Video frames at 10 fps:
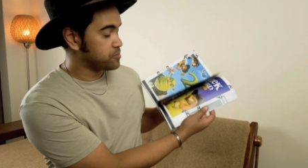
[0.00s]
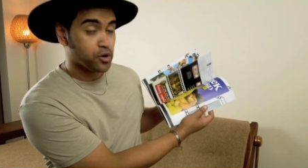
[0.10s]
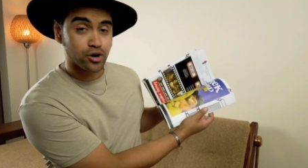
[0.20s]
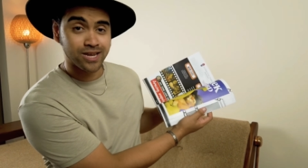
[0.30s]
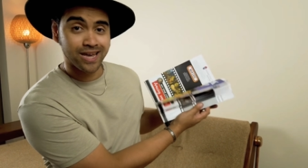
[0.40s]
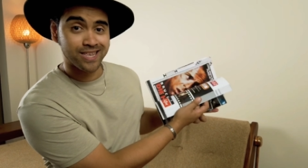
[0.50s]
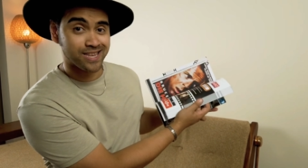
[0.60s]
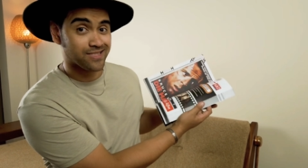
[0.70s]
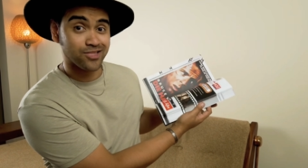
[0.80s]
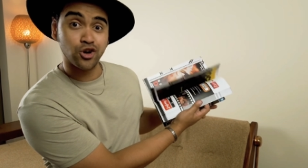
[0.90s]
a book
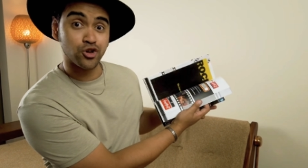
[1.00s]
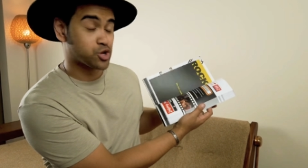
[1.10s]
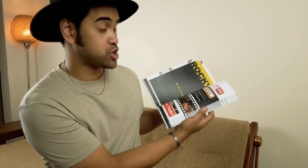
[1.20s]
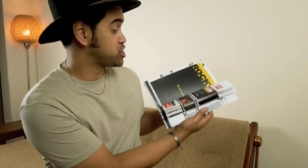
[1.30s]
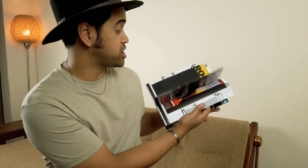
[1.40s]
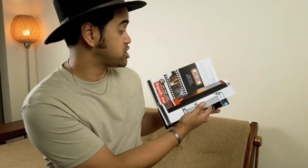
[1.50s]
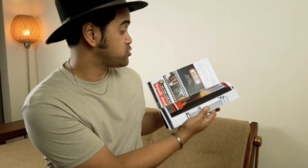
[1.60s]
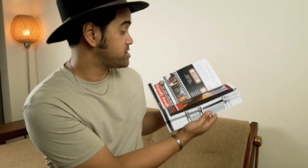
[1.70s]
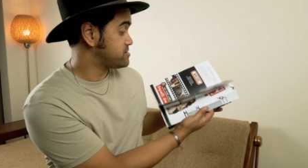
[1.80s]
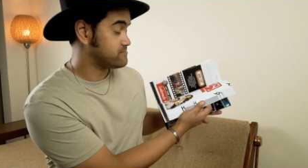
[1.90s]
test that looks
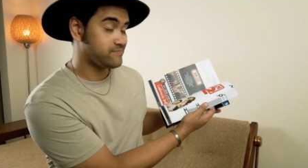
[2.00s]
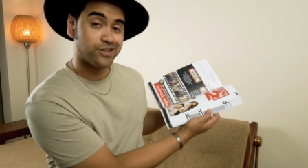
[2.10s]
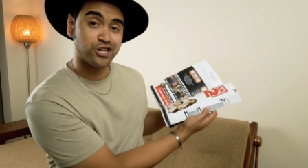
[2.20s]
genuine,